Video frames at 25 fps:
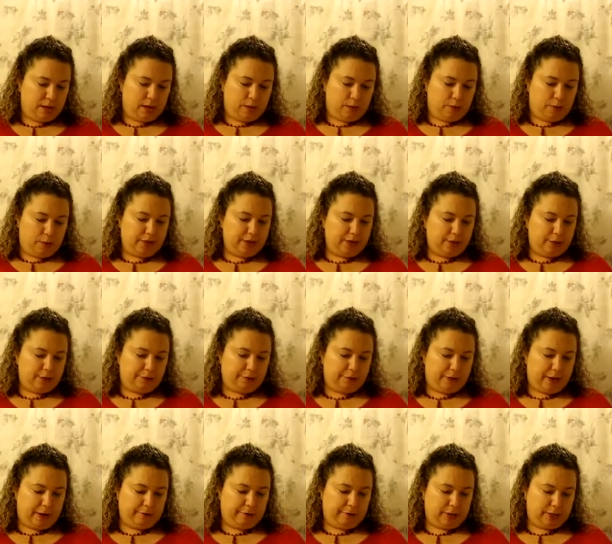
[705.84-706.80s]
What is your
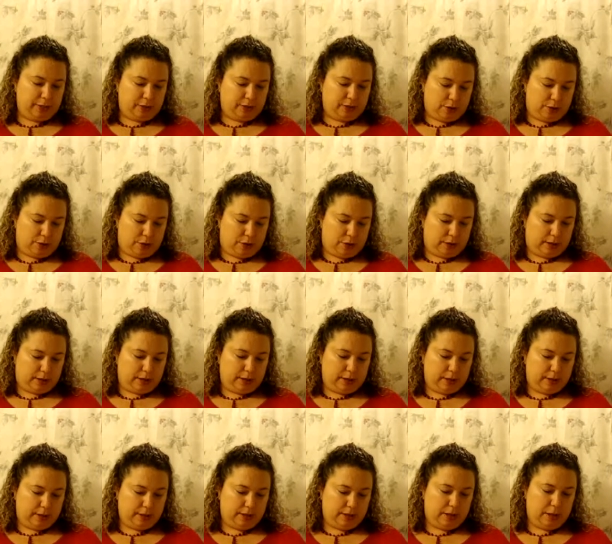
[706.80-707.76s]
favorite song?
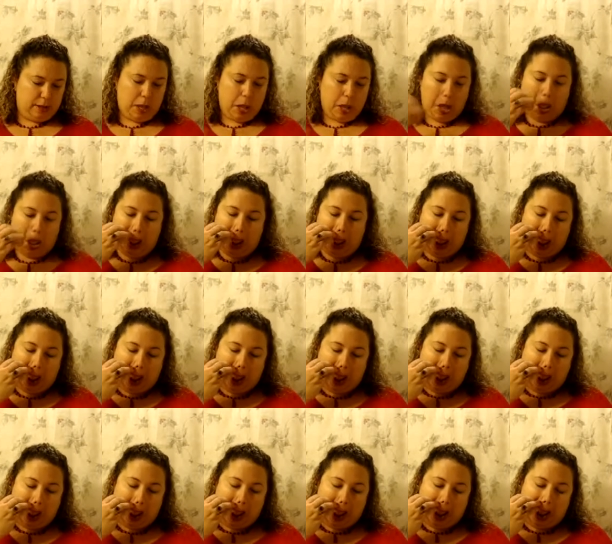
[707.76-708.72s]

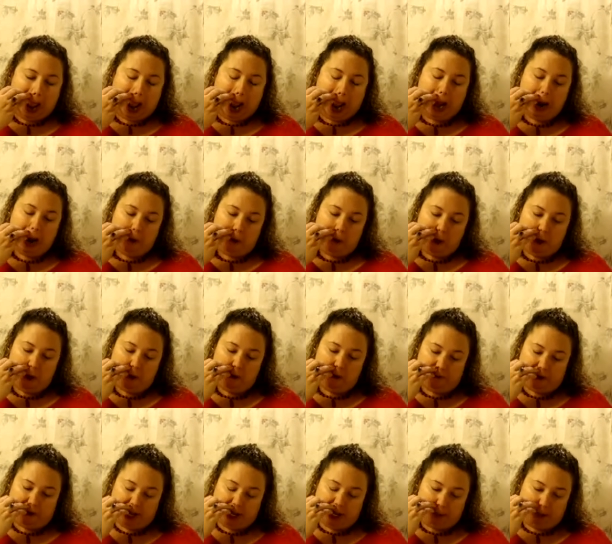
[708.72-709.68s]
I don't know
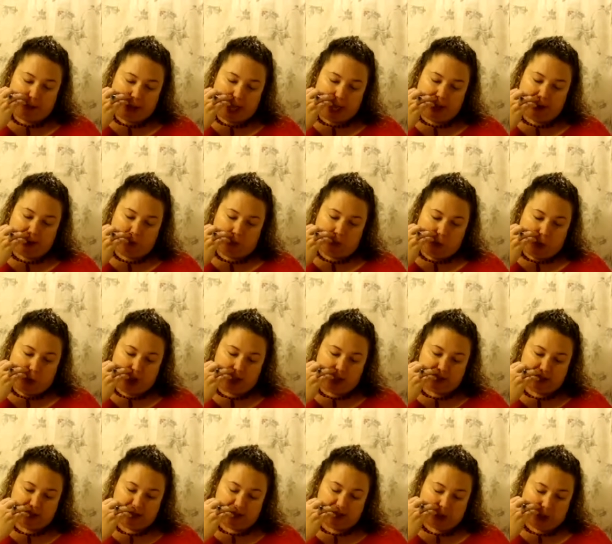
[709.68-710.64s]
if I could pick
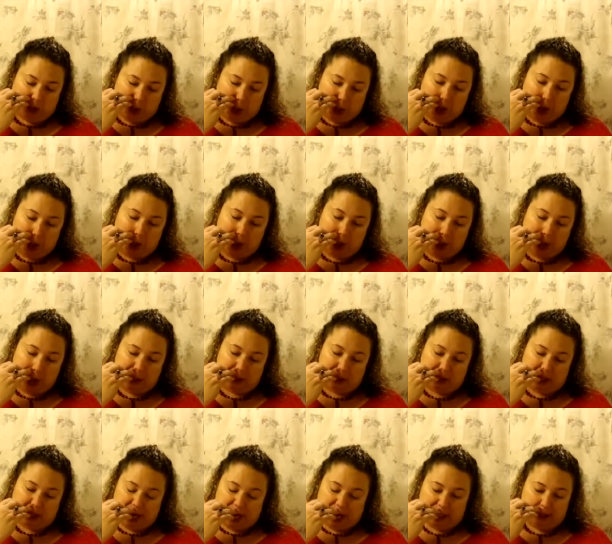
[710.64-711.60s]
one song
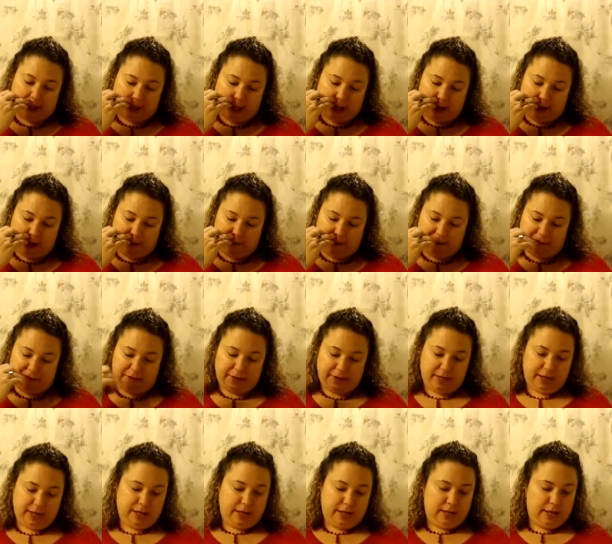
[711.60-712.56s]
that I love.
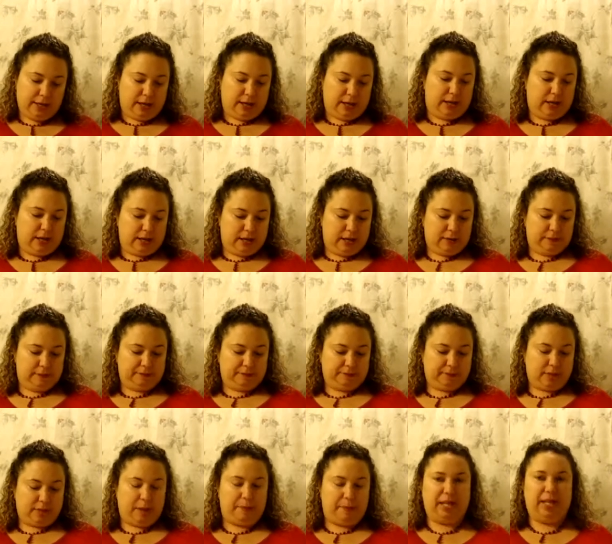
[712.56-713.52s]

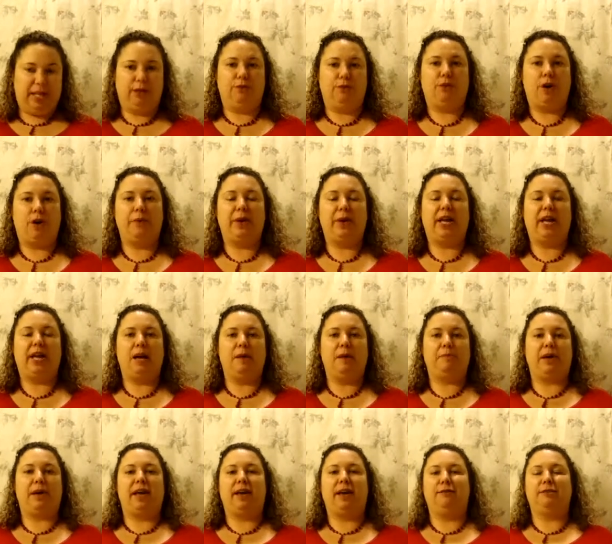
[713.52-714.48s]
I mean, growing
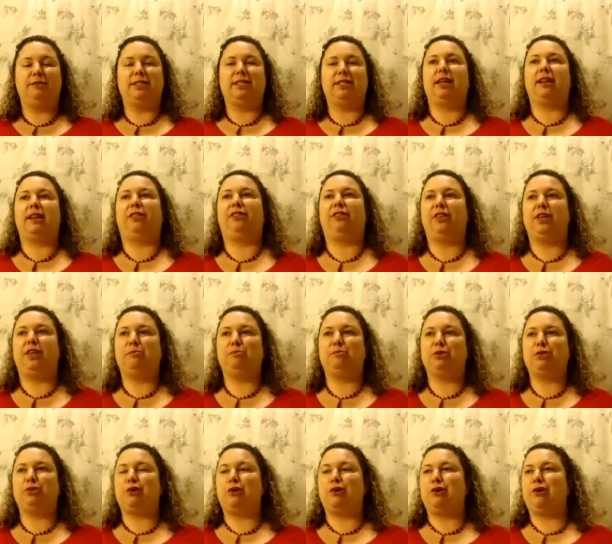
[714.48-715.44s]
up, I always had a theme
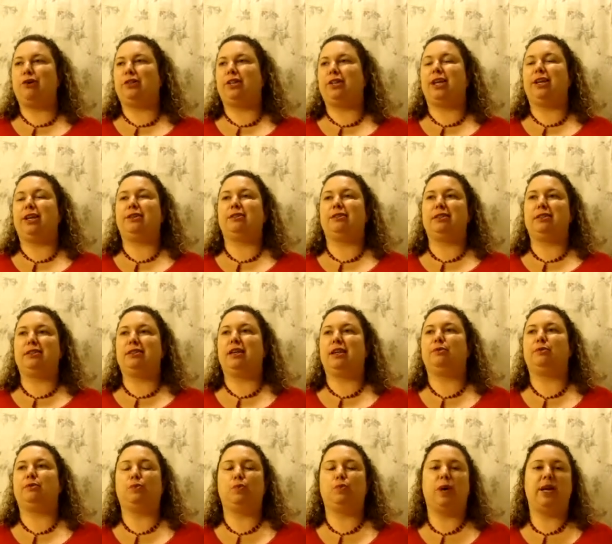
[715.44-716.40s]
song that I used to say
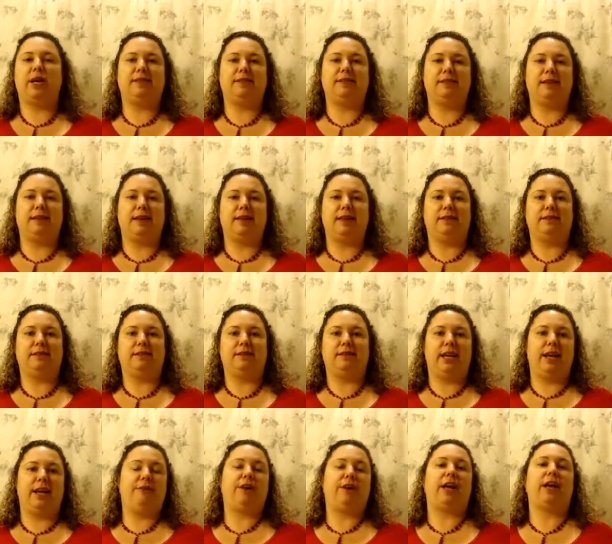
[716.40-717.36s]
was Whitesnake's
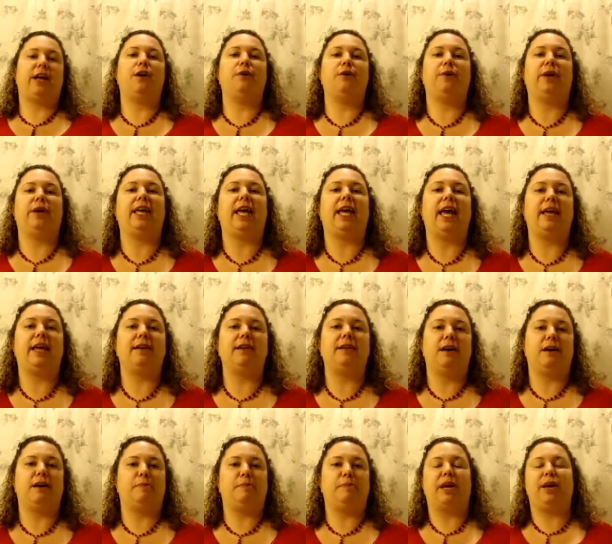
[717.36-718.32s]
Here I Go Again
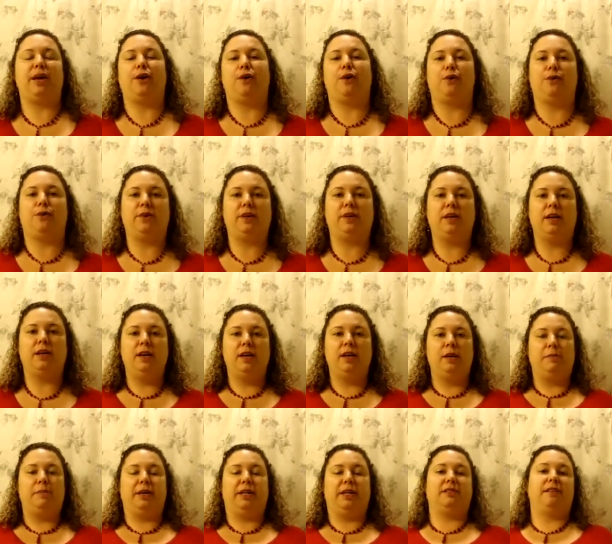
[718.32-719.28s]
on my own,
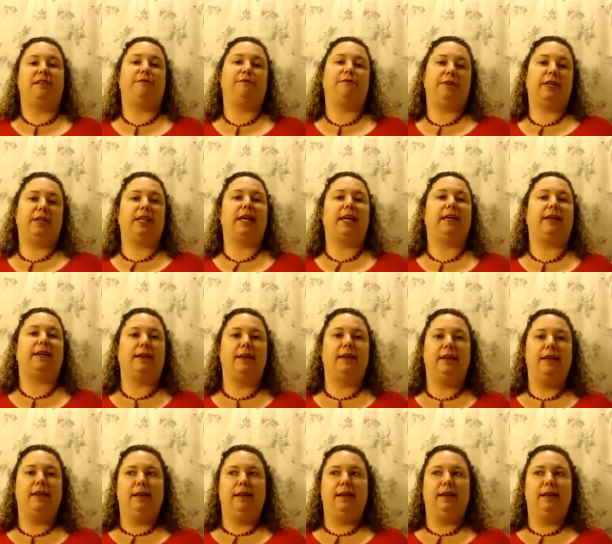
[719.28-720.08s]
because I feel like